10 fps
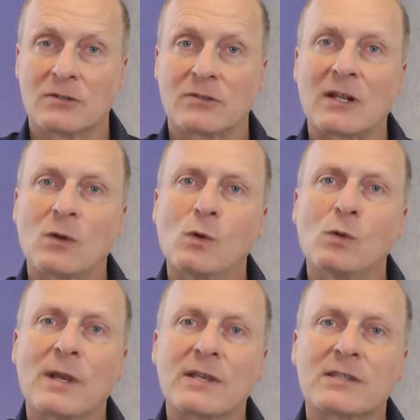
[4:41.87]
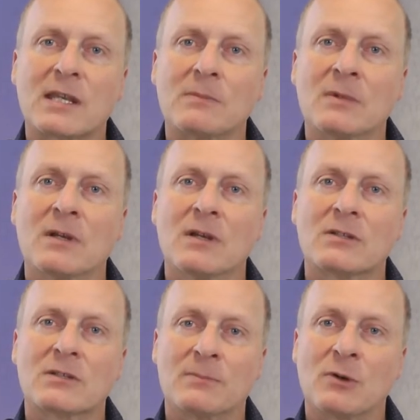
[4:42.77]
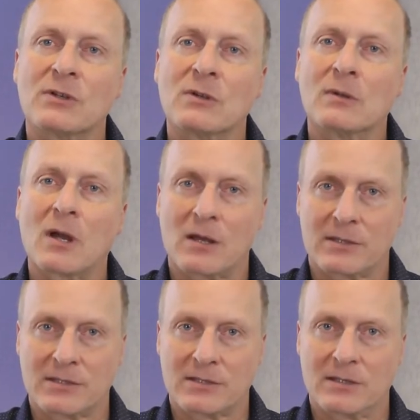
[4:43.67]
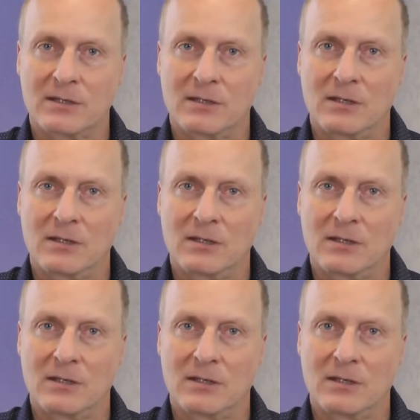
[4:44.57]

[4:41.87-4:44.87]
Do they always seem to put you last?